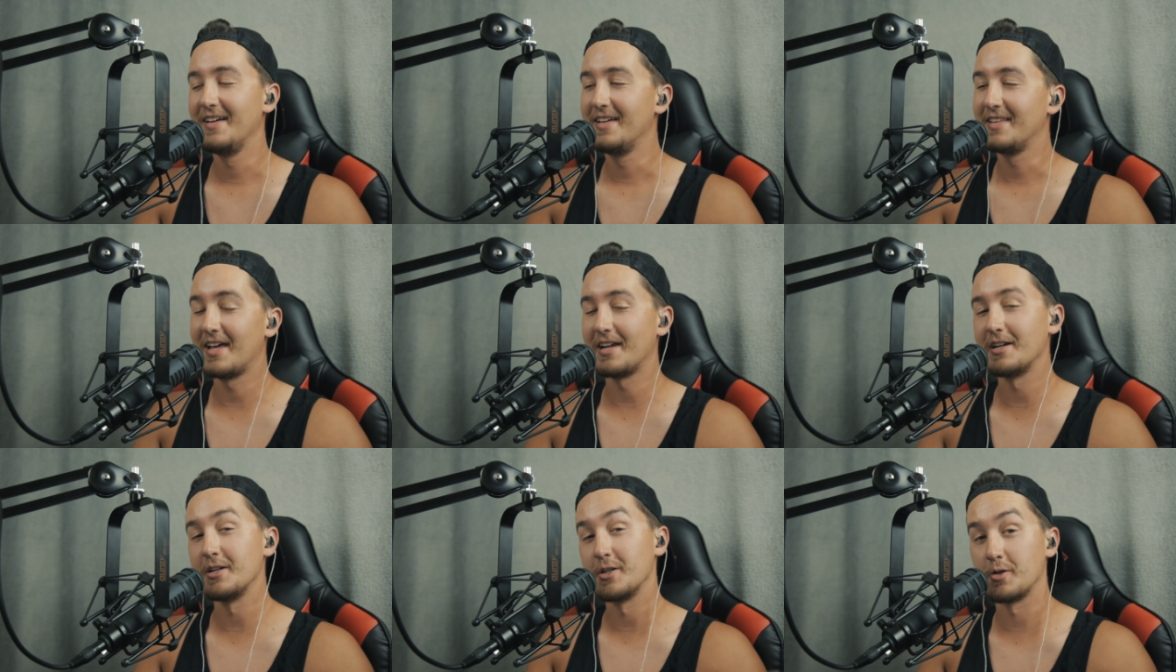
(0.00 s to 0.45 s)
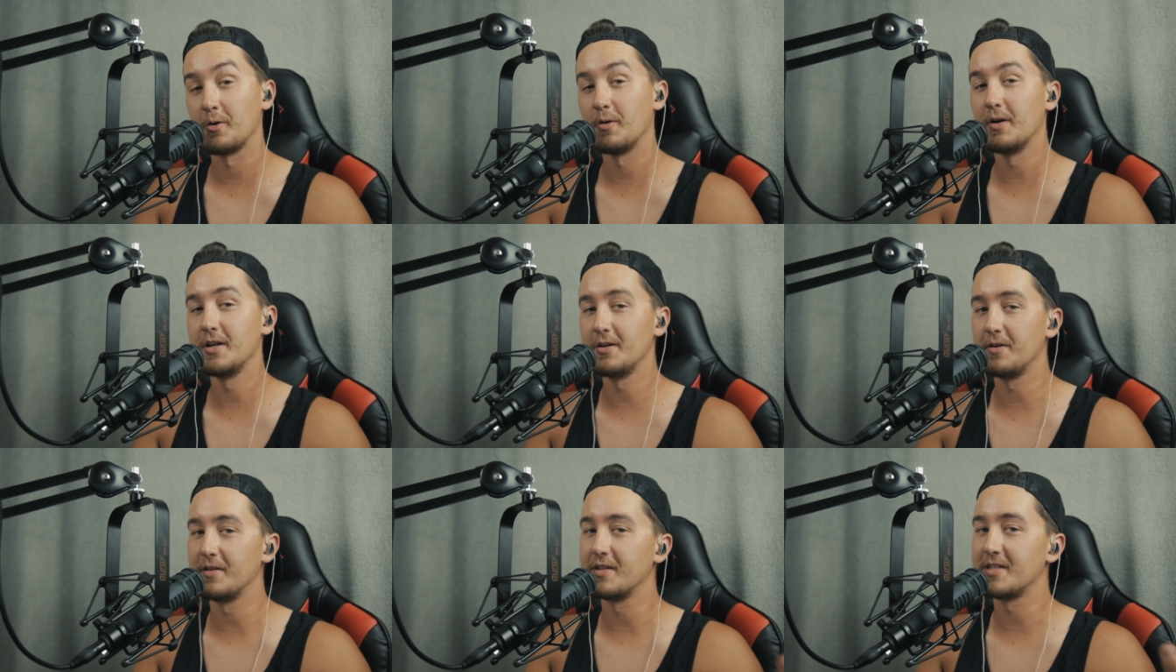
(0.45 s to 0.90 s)
That enjoy
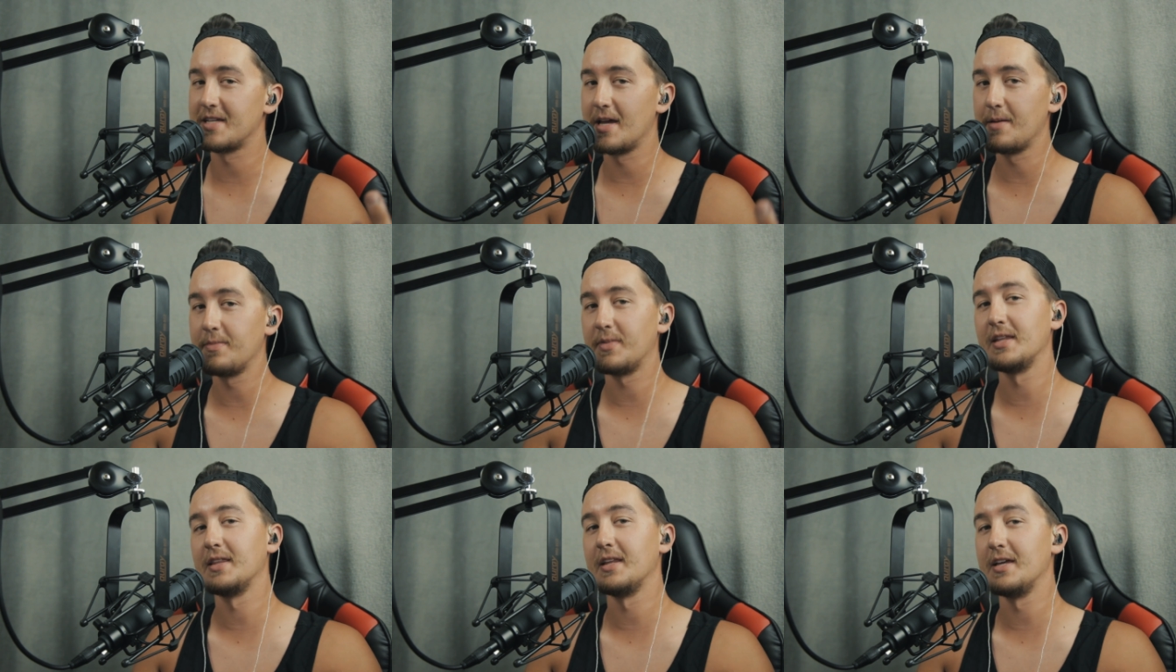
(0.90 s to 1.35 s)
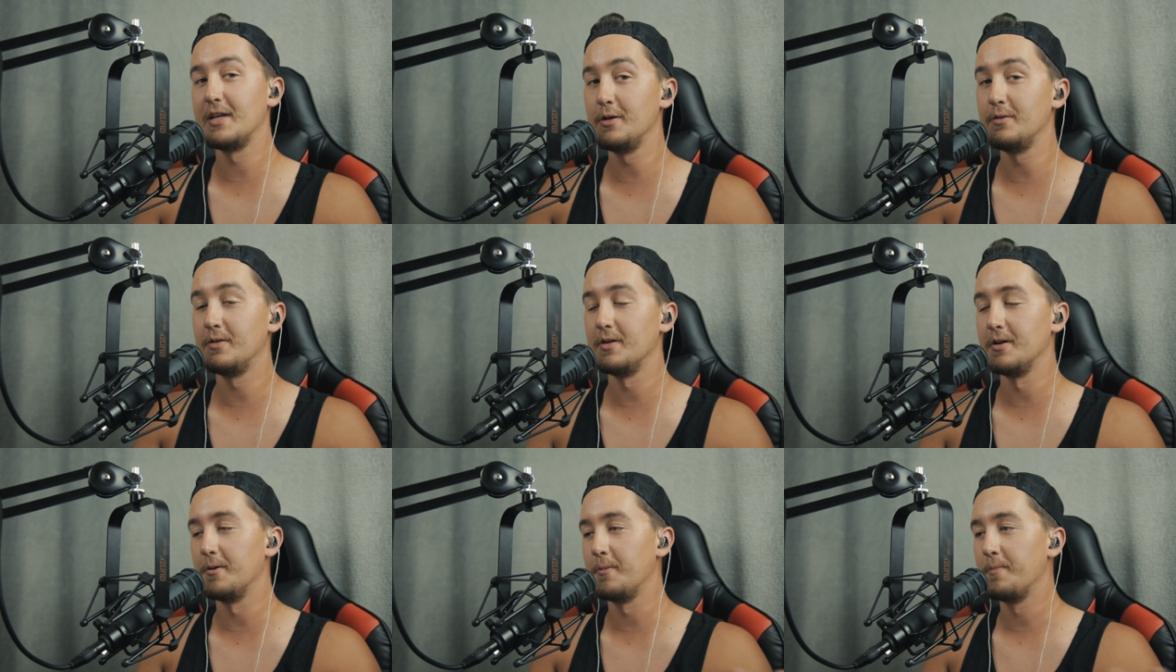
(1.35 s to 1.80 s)
doing the same thing that you
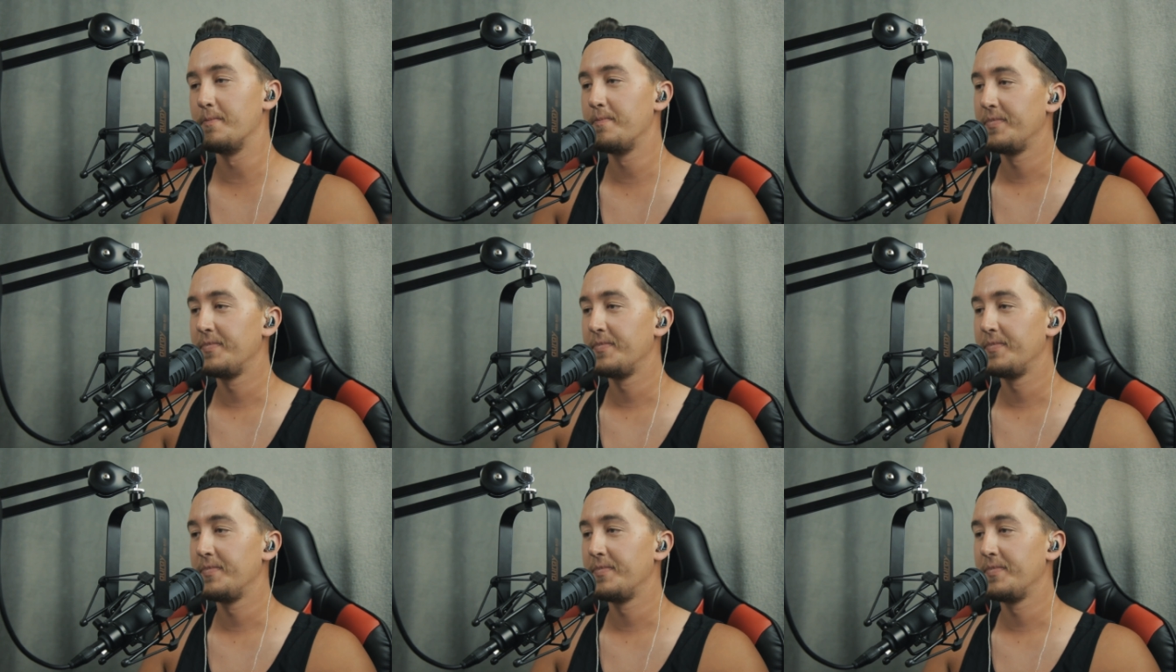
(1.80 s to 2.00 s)
do.